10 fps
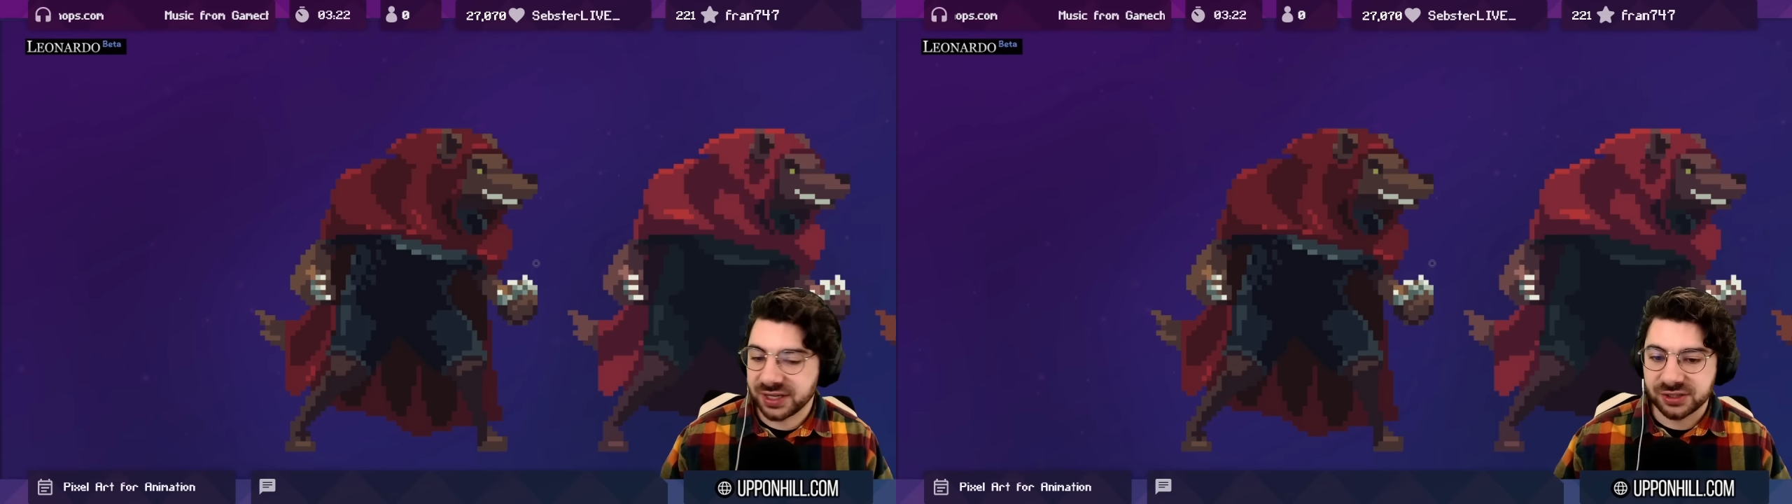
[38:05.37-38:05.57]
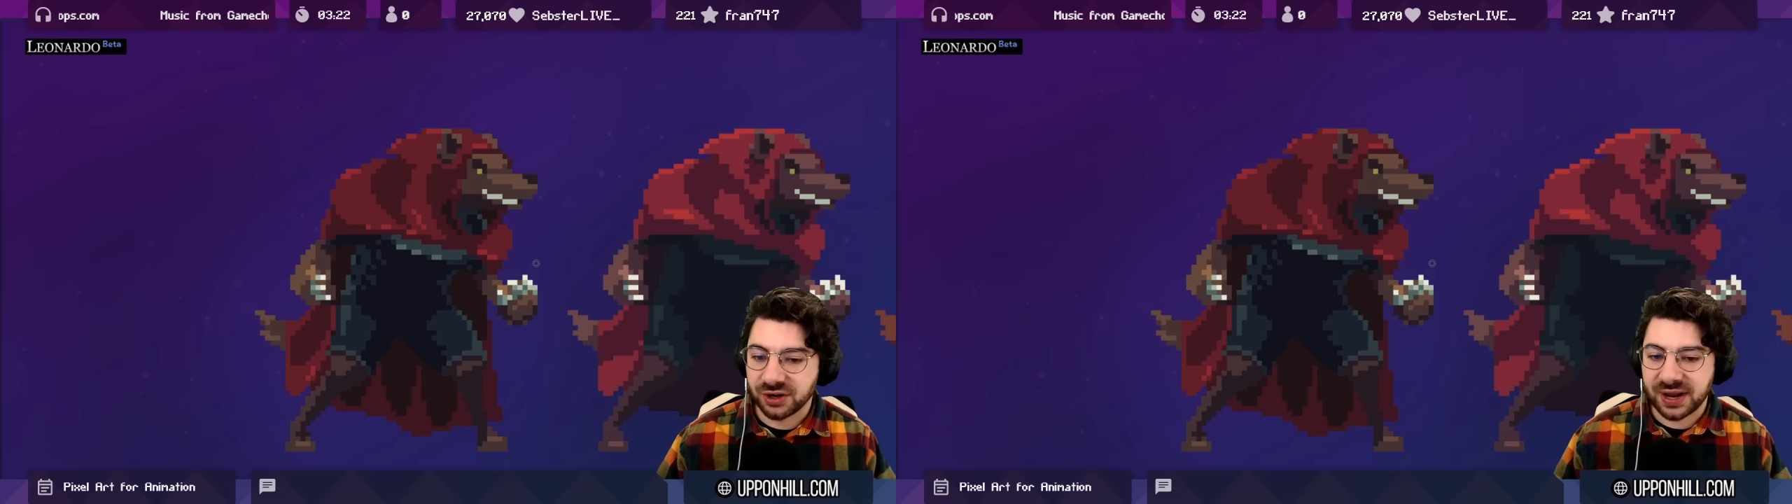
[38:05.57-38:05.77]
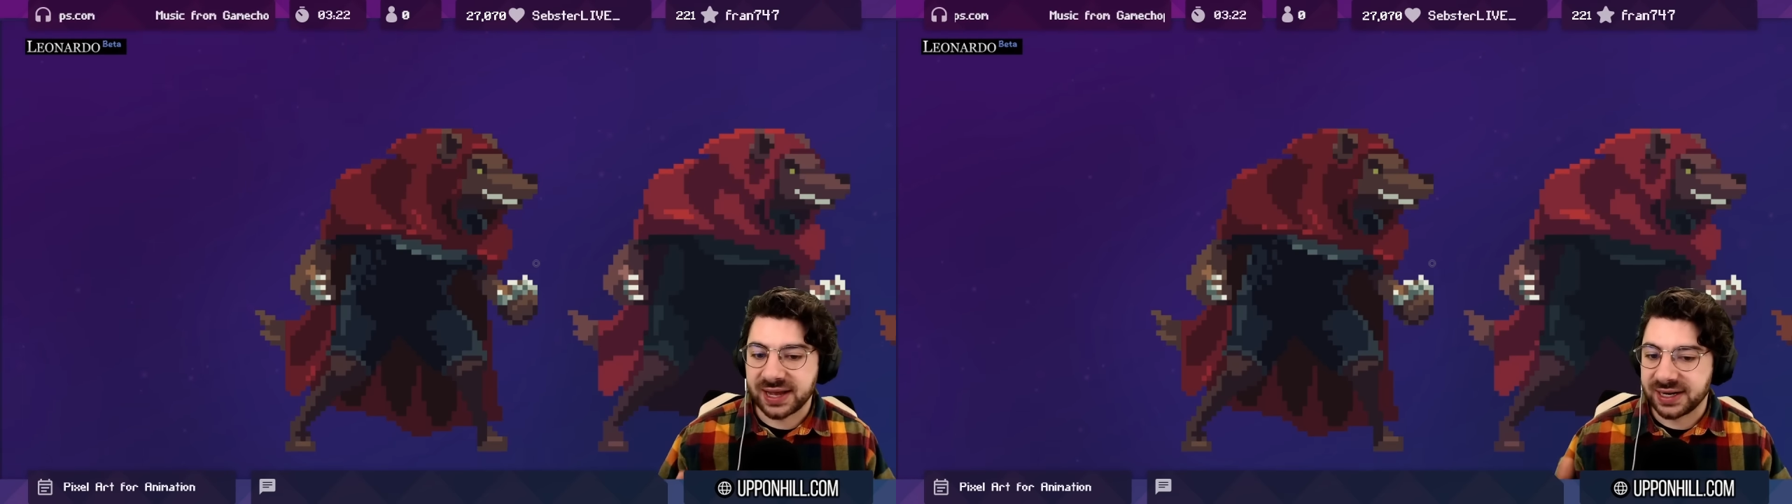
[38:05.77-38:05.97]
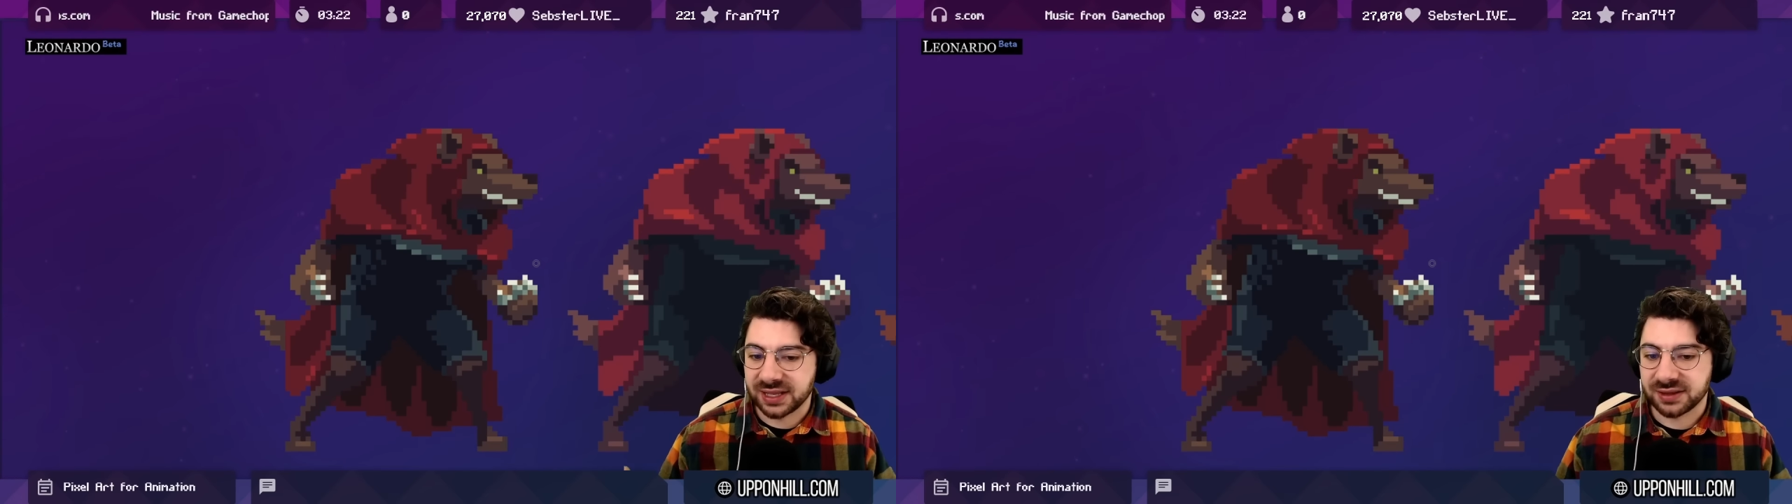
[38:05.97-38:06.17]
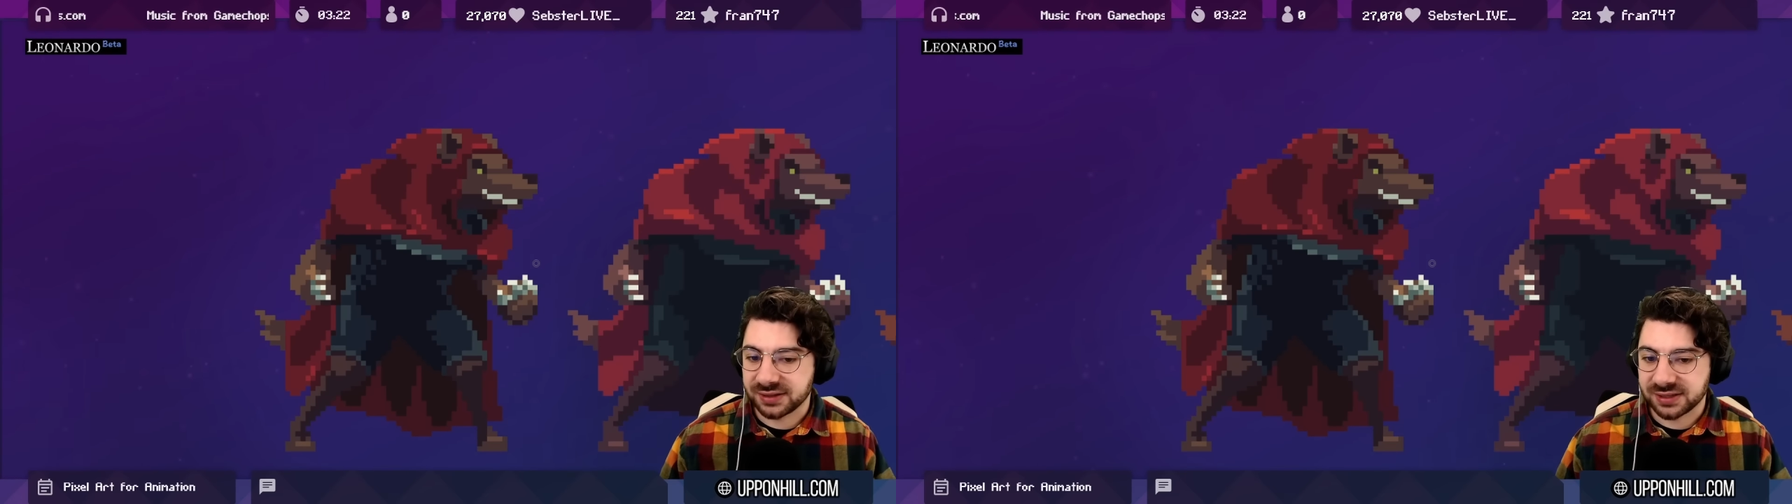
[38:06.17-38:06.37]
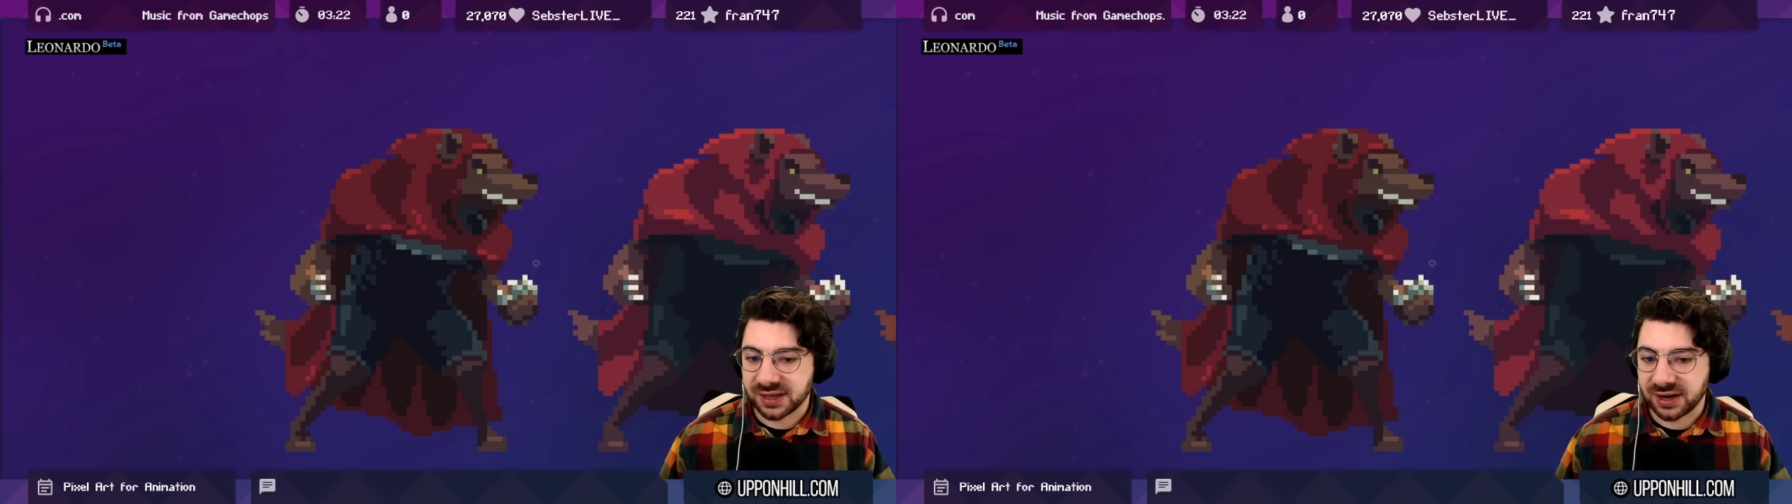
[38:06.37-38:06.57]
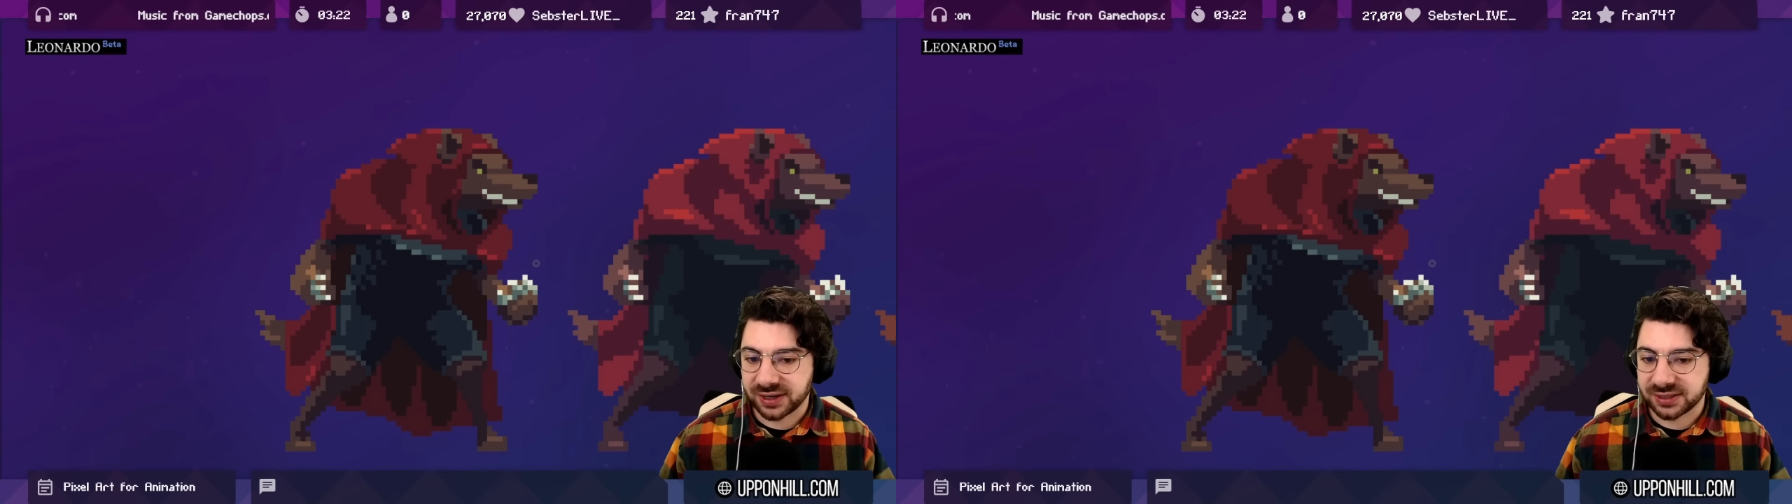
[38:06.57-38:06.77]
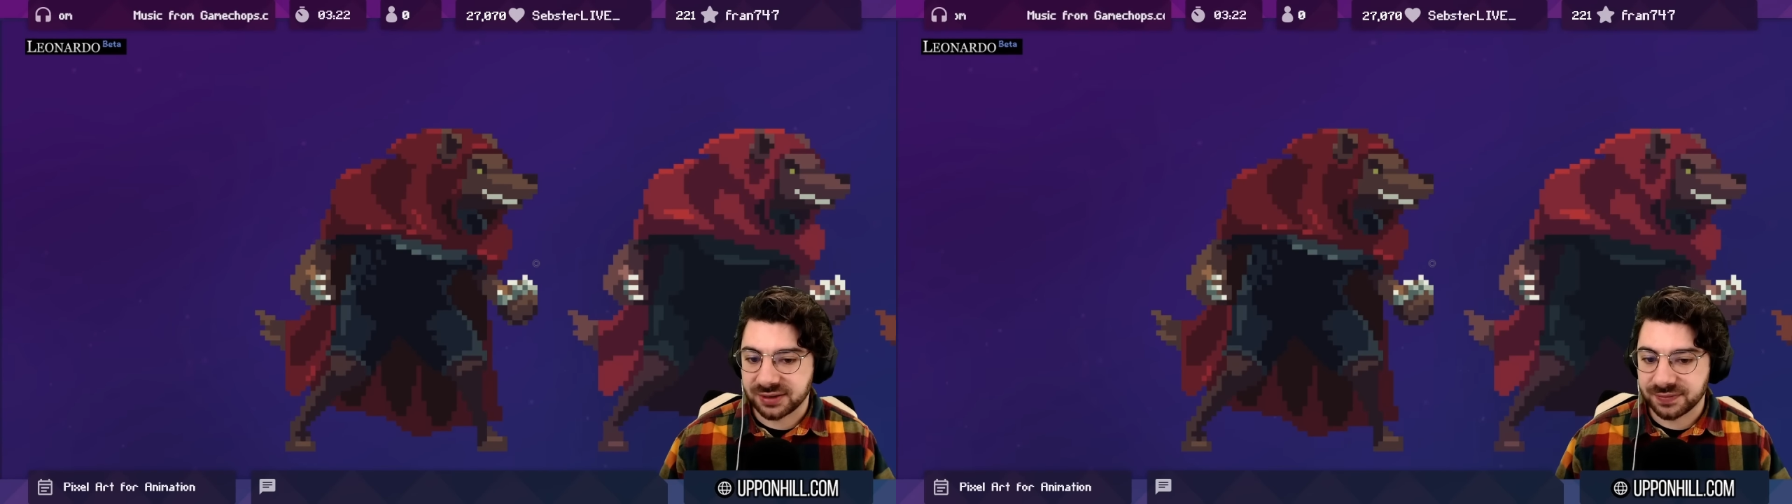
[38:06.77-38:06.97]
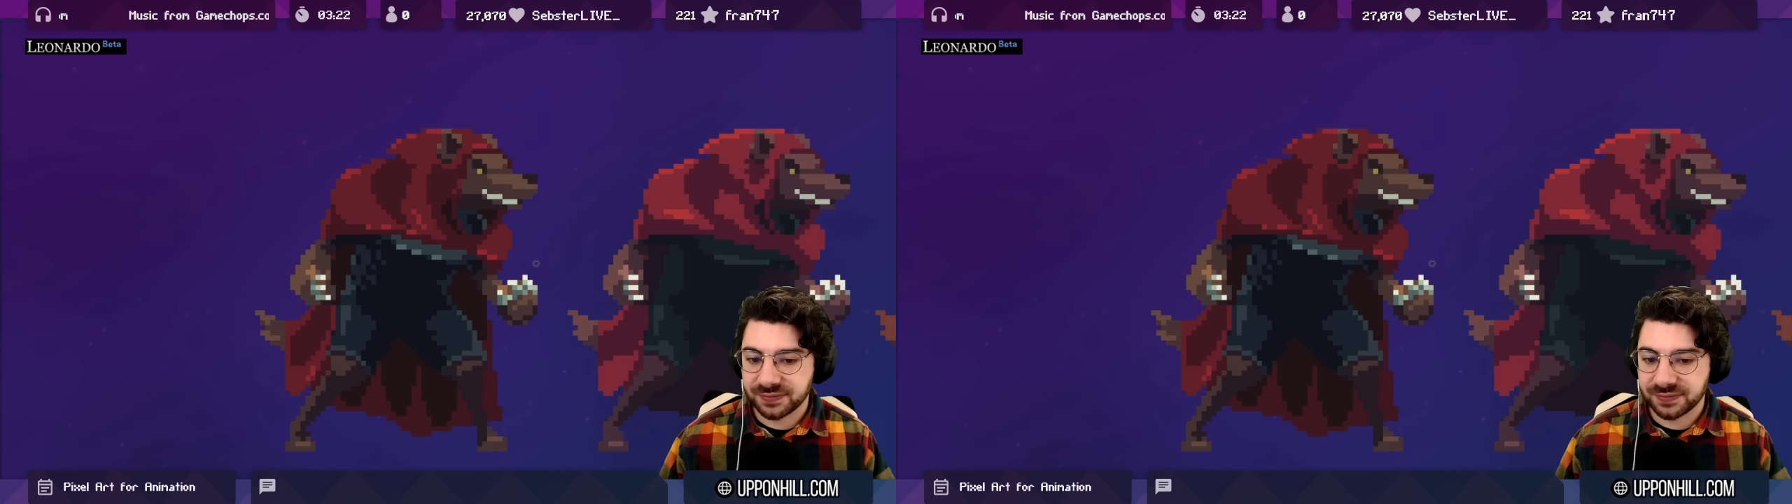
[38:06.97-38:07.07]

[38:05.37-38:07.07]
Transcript: don't add anything to the character.